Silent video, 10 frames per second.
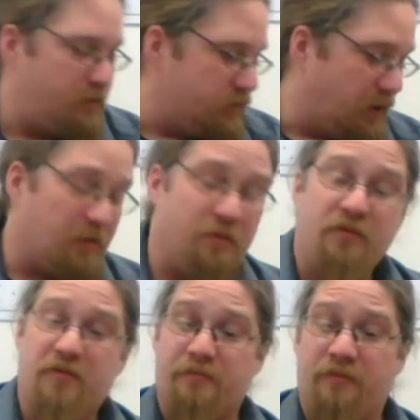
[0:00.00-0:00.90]
So I'm going to move
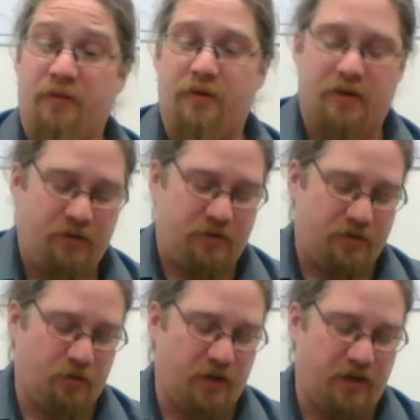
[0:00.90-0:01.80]
to the floor
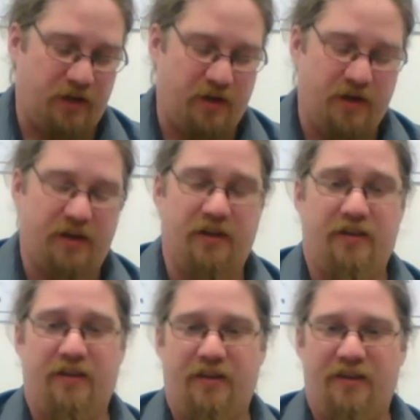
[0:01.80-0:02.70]
so we can
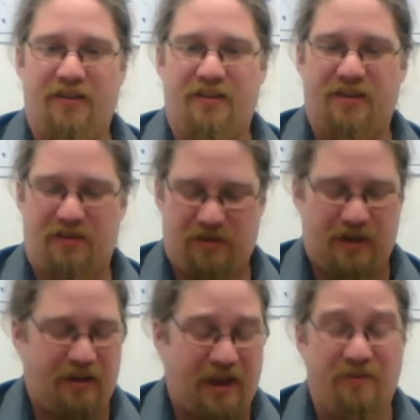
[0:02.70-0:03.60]

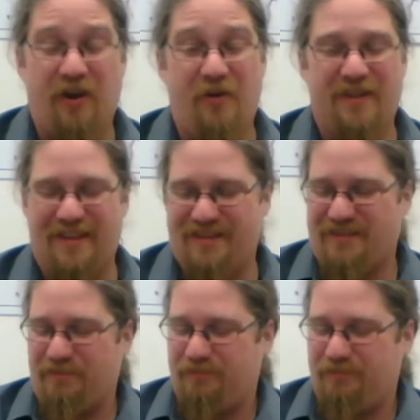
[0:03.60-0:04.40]
have a go with this.